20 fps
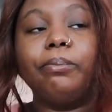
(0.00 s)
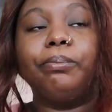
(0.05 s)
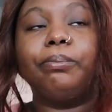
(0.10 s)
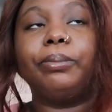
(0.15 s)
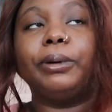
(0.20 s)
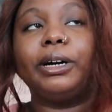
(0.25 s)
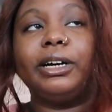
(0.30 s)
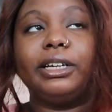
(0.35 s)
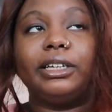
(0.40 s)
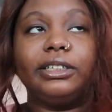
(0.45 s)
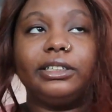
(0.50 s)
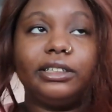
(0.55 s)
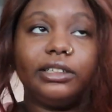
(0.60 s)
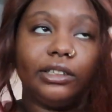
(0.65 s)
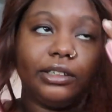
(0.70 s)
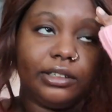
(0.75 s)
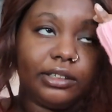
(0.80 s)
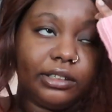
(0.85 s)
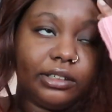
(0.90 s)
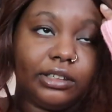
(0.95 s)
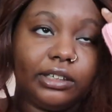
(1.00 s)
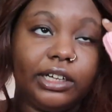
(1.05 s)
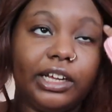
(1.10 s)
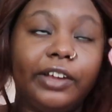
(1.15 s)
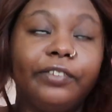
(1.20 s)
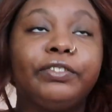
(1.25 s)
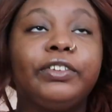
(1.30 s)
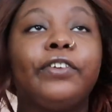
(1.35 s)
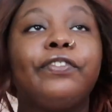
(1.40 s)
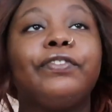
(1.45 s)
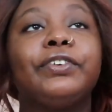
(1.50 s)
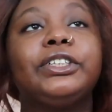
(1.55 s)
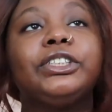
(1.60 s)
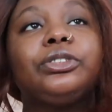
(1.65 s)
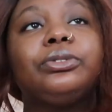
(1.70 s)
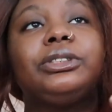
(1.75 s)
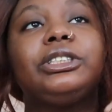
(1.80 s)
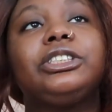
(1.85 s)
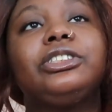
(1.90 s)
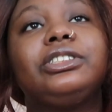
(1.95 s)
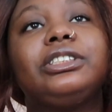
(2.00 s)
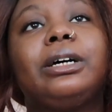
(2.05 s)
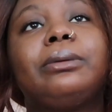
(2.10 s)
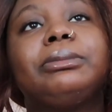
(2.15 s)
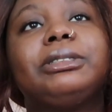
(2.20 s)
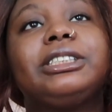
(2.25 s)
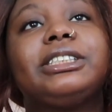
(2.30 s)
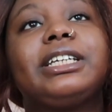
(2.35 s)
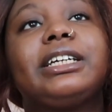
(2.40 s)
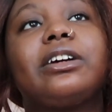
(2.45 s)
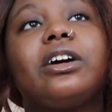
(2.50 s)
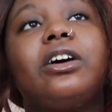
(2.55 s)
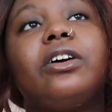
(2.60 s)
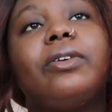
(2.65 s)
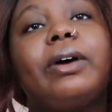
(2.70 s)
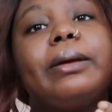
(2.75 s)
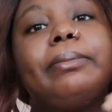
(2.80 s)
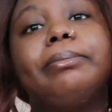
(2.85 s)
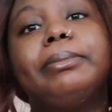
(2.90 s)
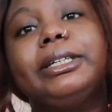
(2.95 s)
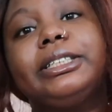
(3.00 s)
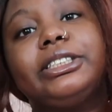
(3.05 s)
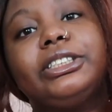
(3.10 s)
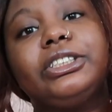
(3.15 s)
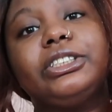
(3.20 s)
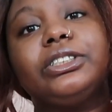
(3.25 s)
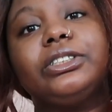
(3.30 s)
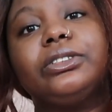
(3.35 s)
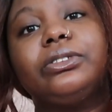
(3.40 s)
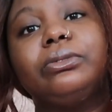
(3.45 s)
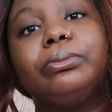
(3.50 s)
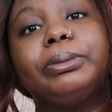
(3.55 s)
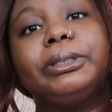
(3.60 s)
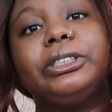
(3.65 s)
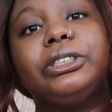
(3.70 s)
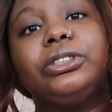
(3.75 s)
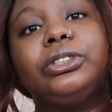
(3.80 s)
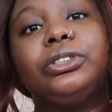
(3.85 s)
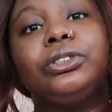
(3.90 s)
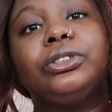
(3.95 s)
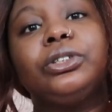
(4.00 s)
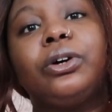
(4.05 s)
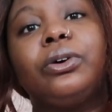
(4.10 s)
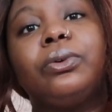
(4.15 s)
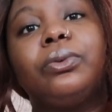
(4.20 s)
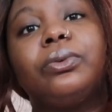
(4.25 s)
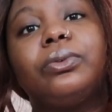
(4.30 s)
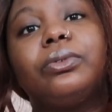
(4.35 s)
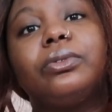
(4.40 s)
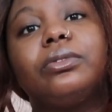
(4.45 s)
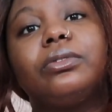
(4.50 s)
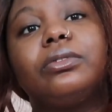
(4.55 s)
But if the first words you tell me is like, oh, I miss you, but you don't